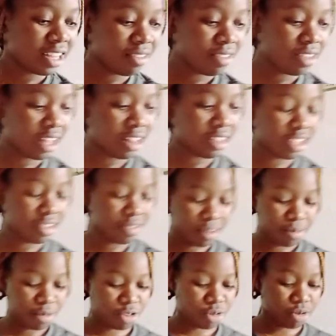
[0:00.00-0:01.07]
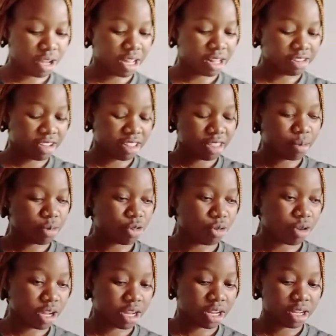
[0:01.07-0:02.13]
give them to her. I'll send them to
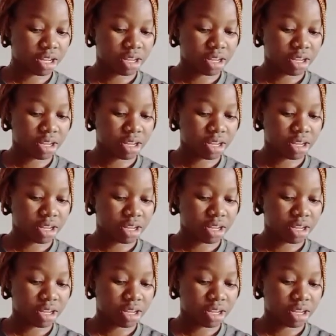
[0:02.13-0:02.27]
her